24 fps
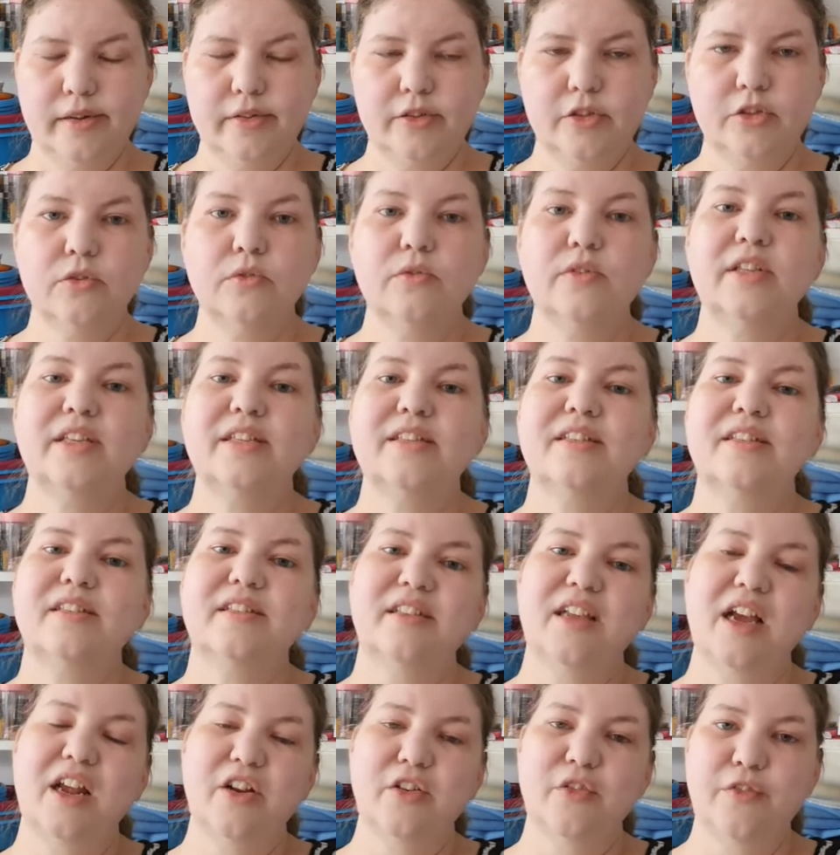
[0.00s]
Dude, this is
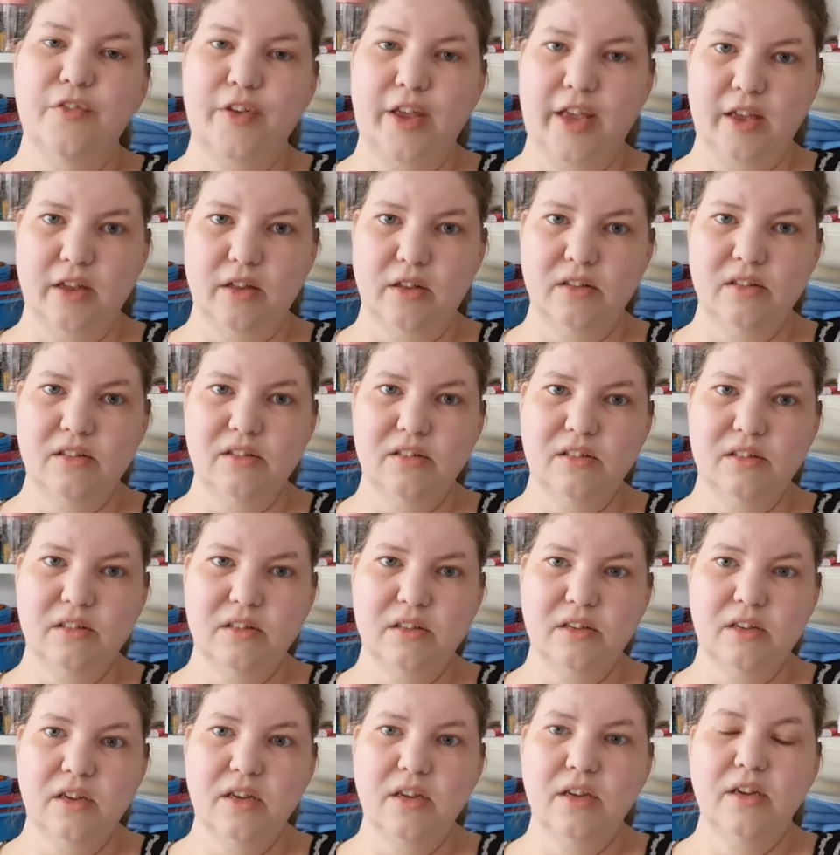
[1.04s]
not a fail.
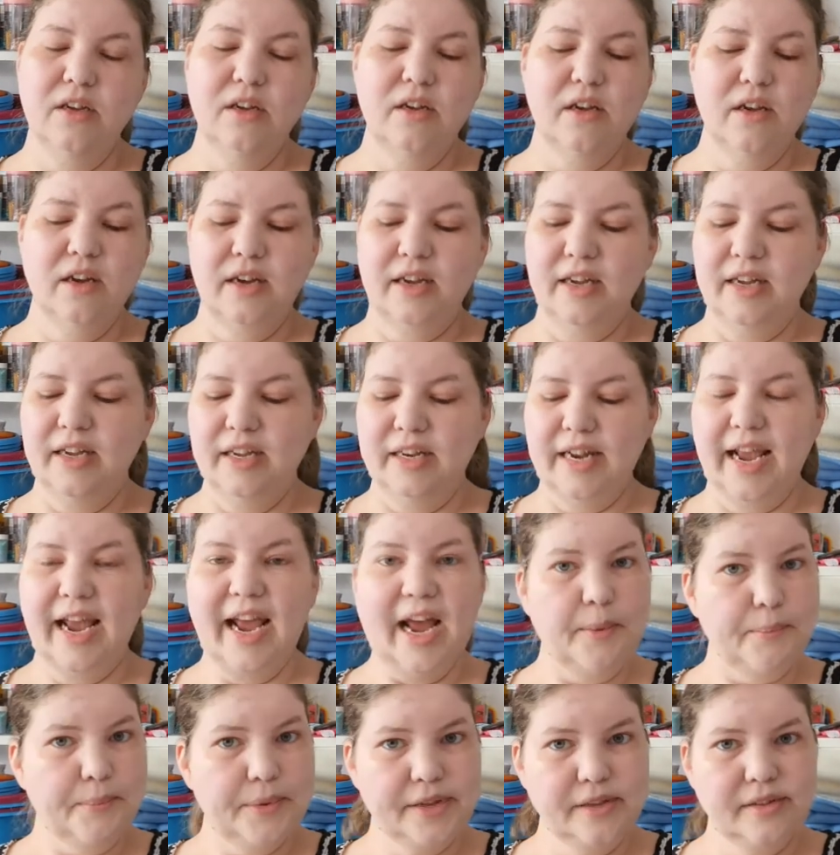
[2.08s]
It
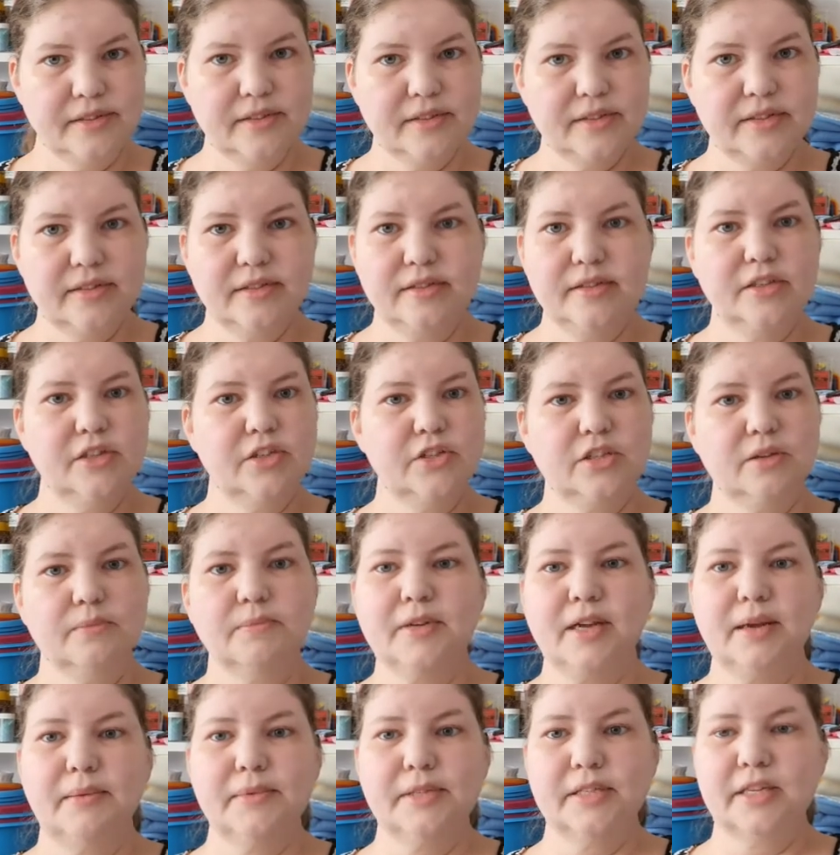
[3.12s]
happens. You
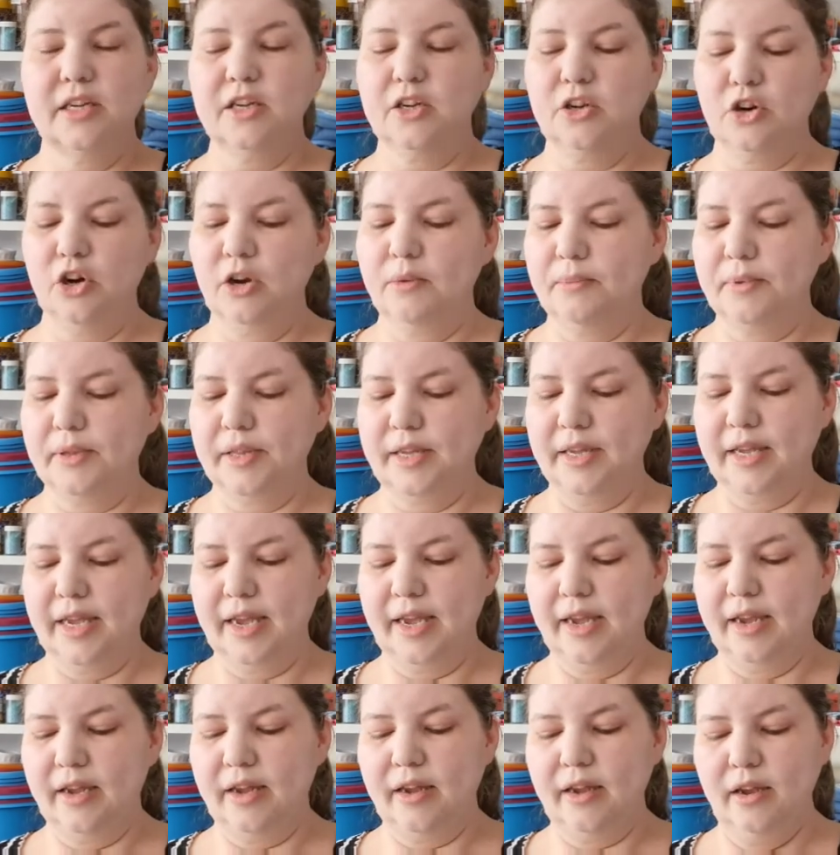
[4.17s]
sometimes get crumbly
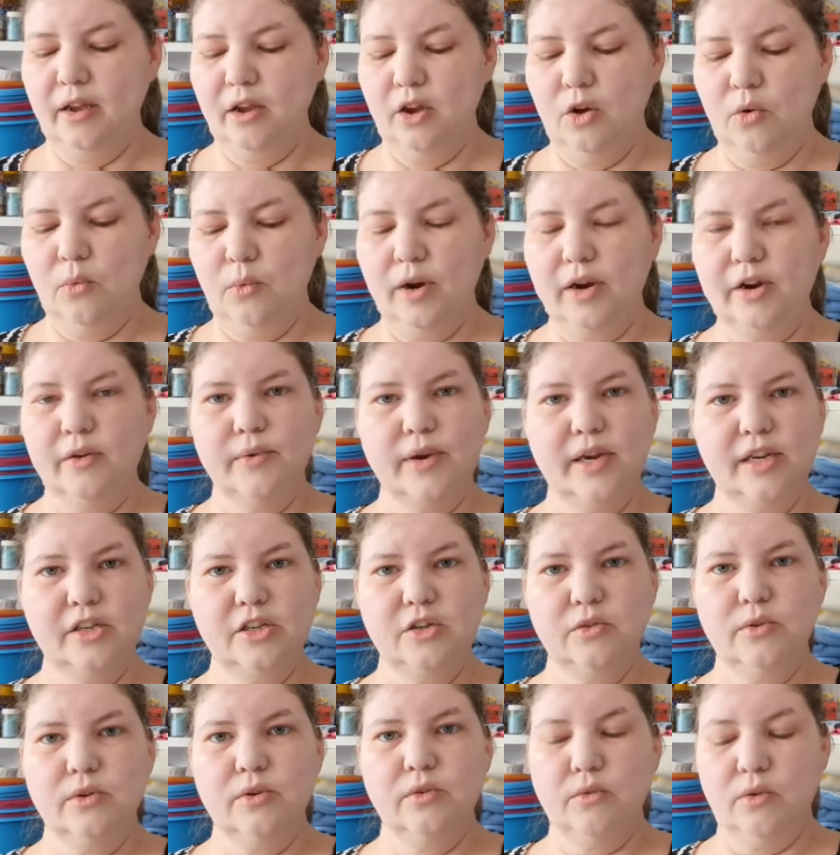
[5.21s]
cake. What do I
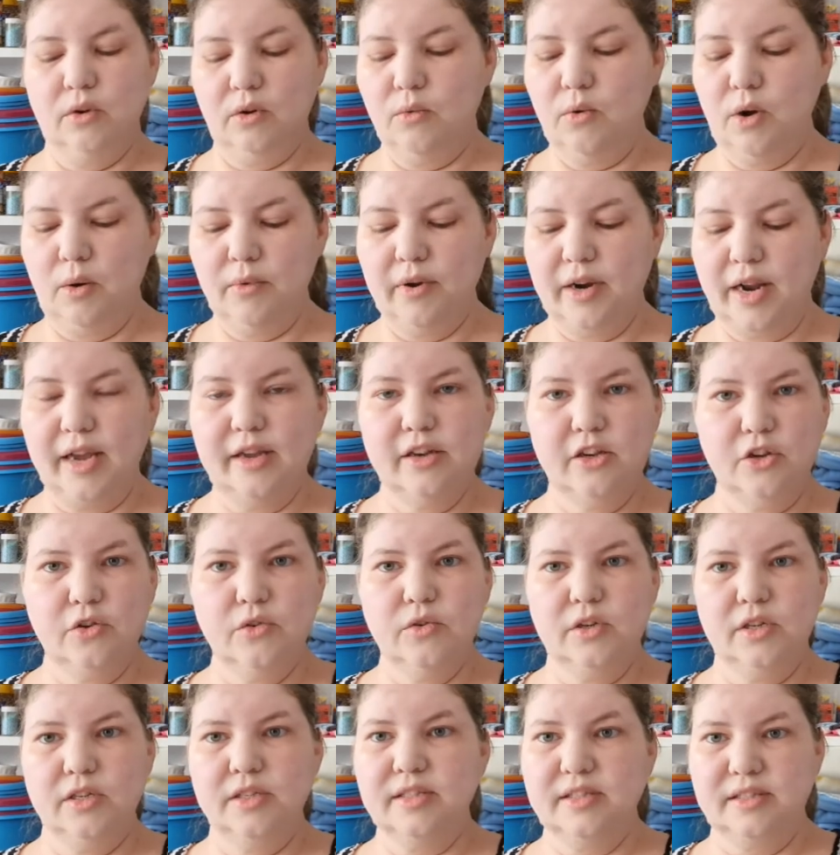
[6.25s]
do? What would I
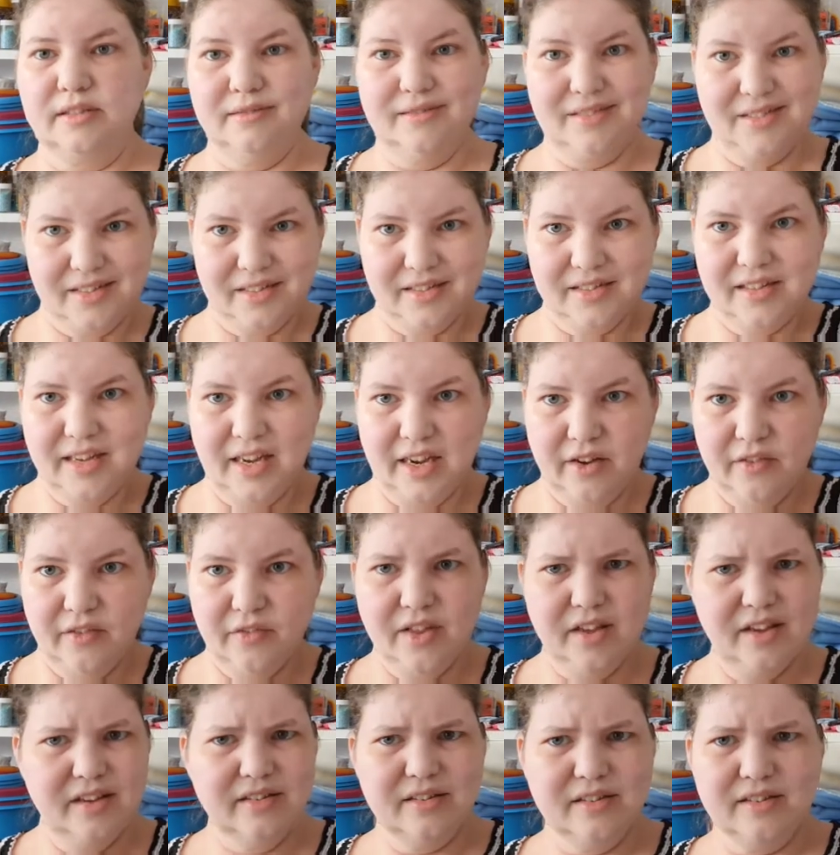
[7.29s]
do to save
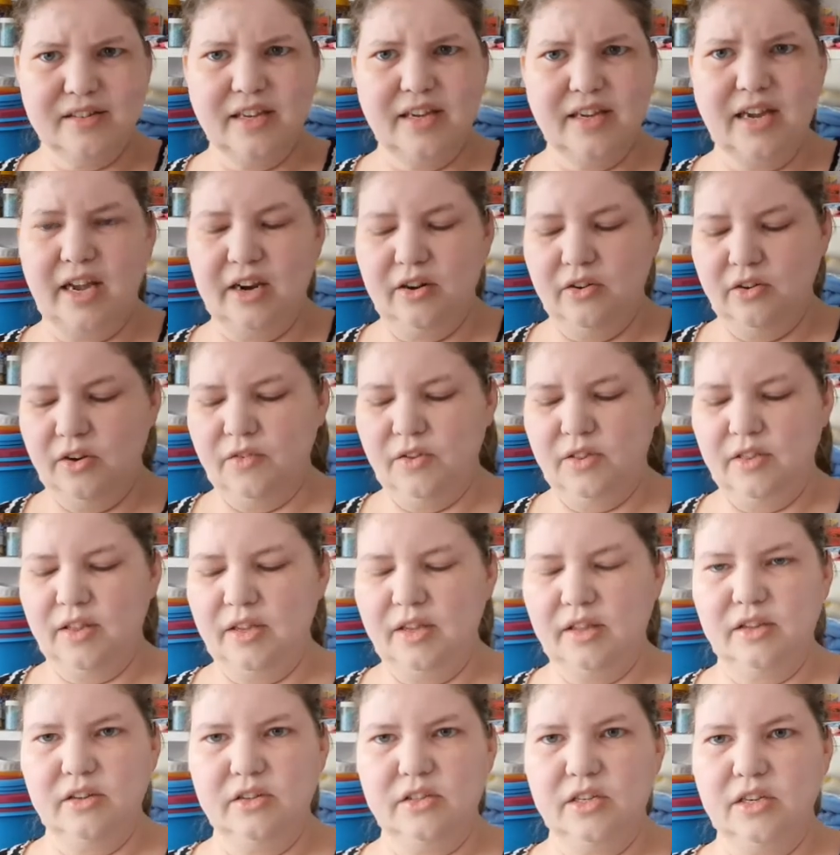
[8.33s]
this? Like, I don't even
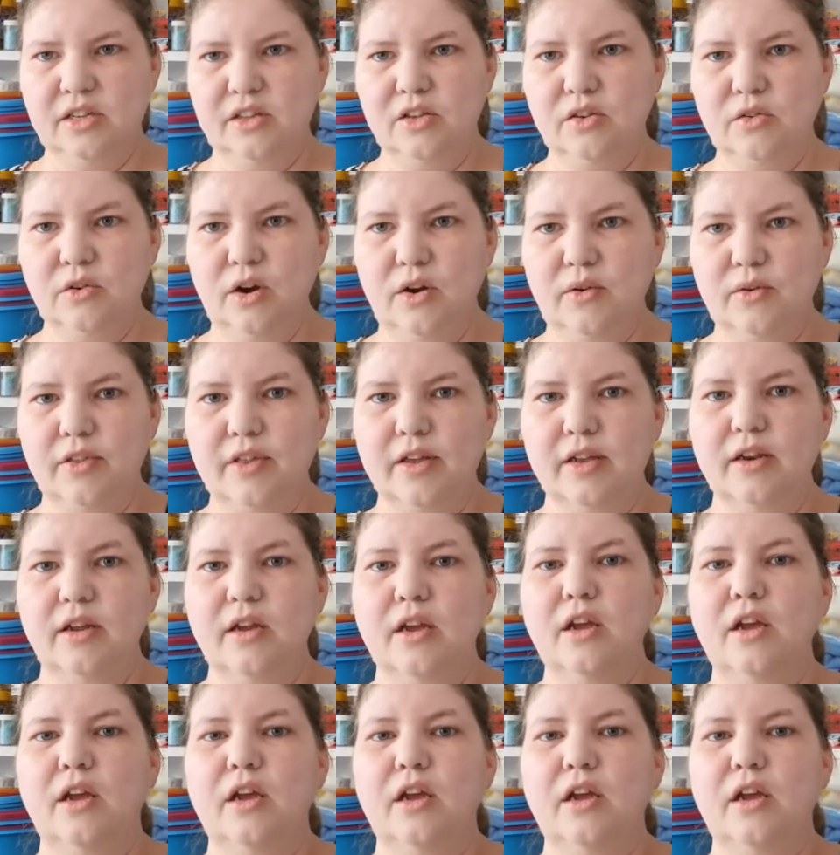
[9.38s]
think there's anything wrong with it.